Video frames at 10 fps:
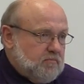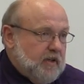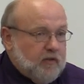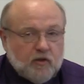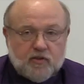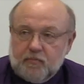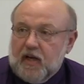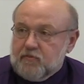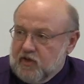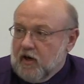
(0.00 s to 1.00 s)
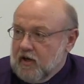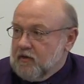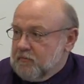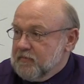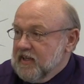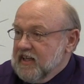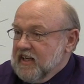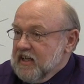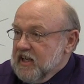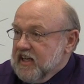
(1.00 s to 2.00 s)
even though sometimes they are.
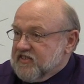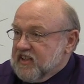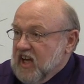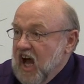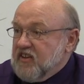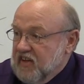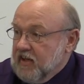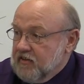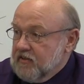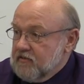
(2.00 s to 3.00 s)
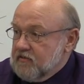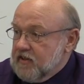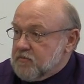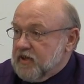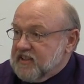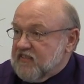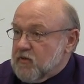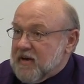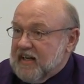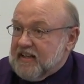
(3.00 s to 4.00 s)
It's the content that brings
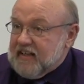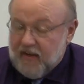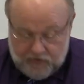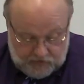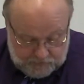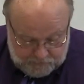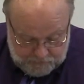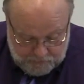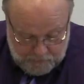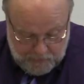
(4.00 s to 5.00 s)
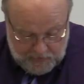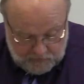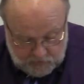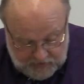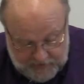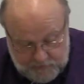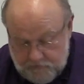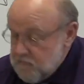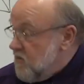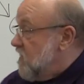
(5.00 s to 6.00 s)
everybody together. Okay?
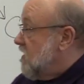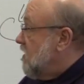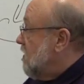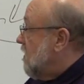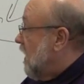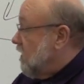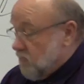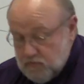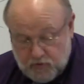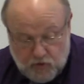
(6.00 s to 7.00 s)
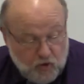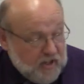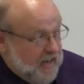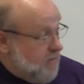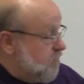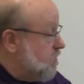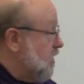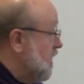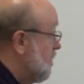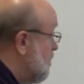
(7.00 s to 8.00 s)
All right, we're doing okay?
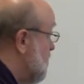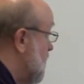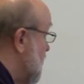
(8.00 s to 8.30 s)
Good.